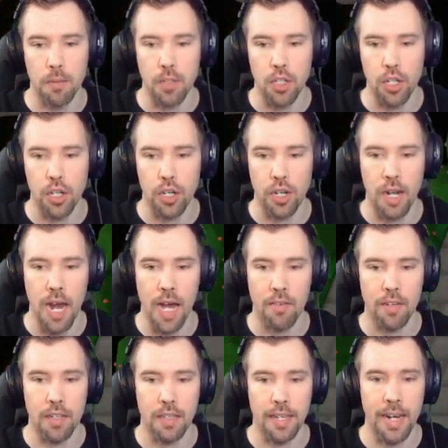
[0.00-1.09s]
So you can have
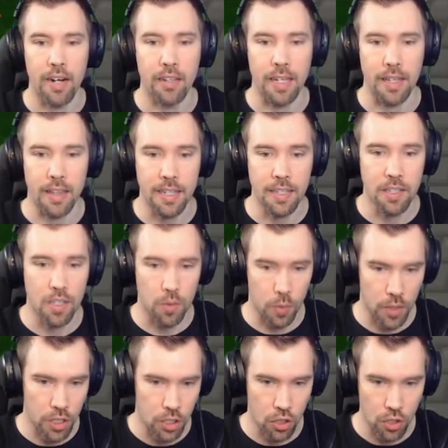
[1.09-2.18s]
it laid out like this,
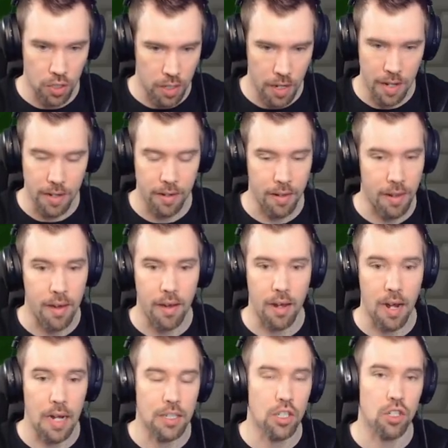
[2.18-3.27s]
where you just hit that.
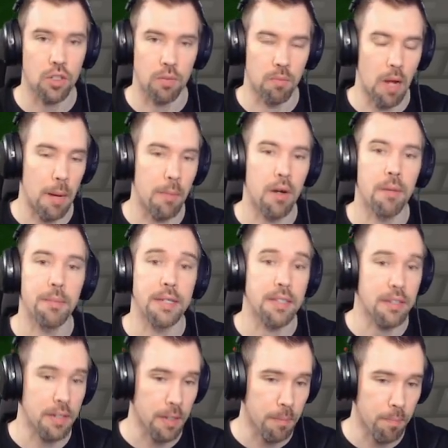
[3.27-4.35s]
I'm on a
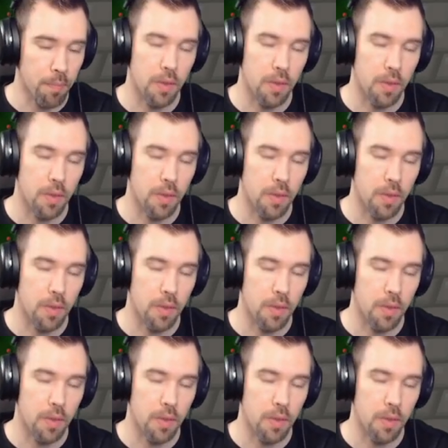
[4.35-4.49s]
PC.